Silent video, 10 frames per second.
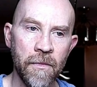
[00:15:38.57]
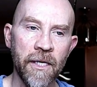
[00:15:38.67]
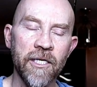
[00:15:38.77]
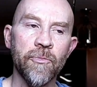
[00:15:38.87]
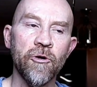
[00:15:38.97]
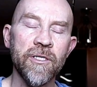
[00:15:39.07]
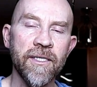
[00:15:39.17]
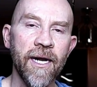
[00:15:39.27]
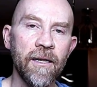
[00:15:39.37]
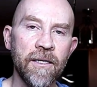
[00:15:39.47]
His
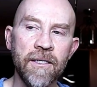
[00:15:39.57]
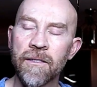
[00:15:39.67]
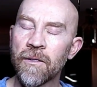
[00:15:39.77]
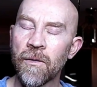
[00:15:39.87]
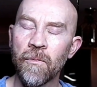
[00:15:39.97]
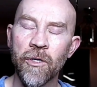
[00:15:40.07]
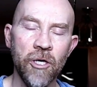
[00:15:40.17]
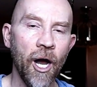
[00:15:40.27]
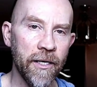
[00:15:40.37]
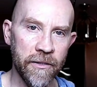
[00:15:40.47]
personality was
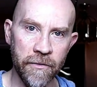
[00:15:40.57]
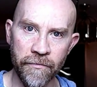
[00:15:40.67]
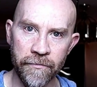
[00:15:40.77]
awesome.